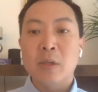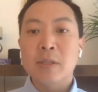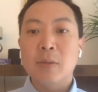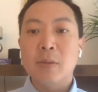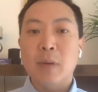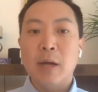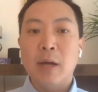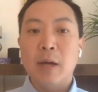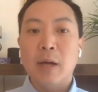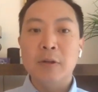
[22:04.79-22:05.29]

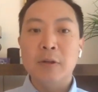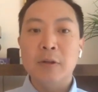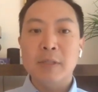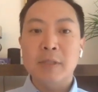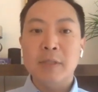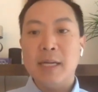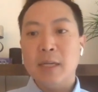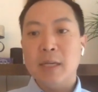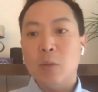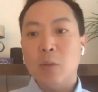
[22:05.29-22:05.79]
So
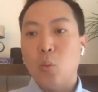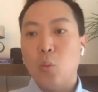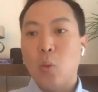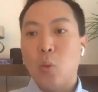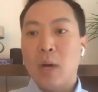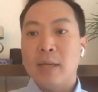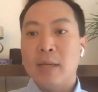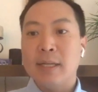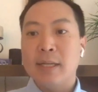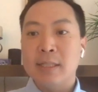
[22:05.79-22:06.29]
understanding
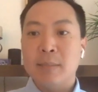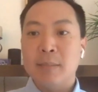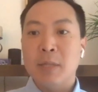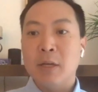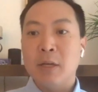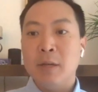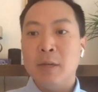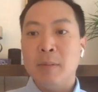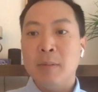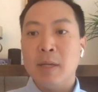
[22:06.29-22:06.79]
what needs to
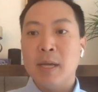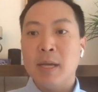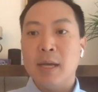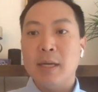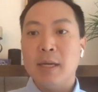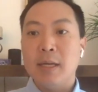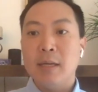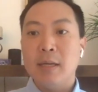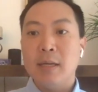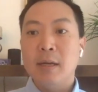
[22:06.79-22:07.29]
be
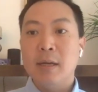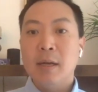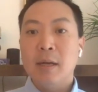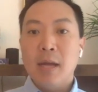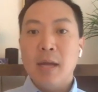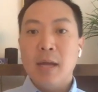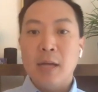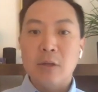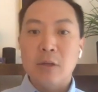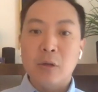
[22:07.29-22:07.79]
communicated
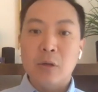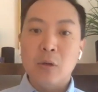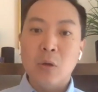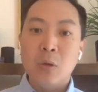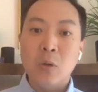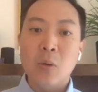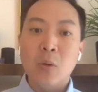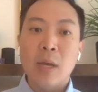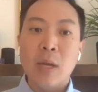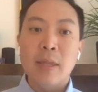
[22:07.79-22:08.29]
and to who,